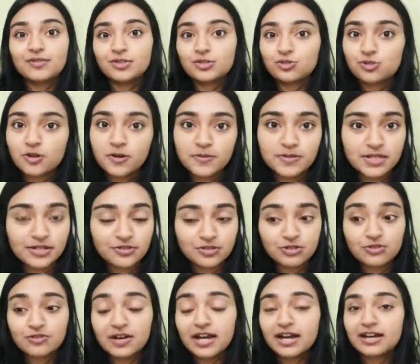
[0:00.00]
the jobs that you
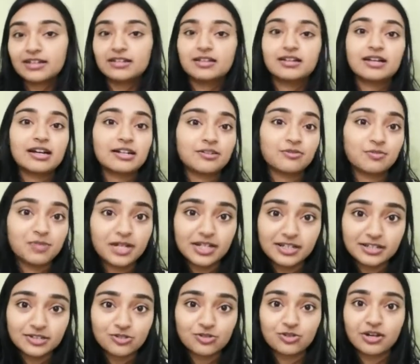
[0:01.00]
have had, the kind of money
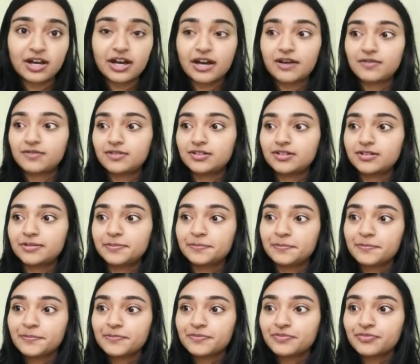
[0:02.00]
that you have,
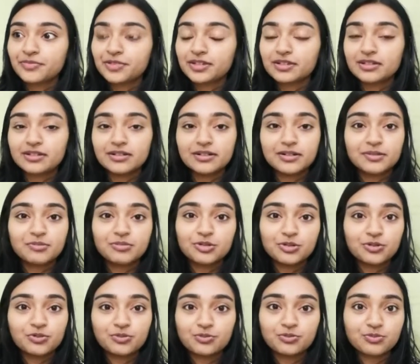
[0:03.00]

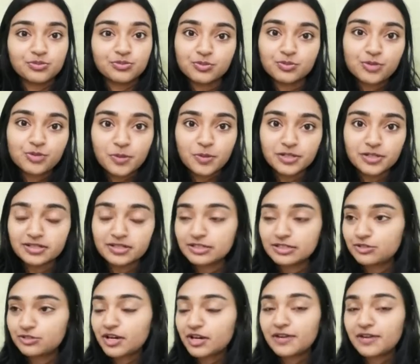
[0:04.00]
the property that
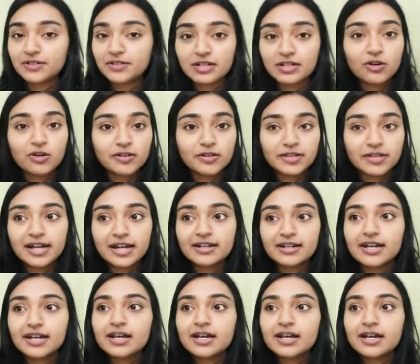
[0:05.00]
you have, and all of that.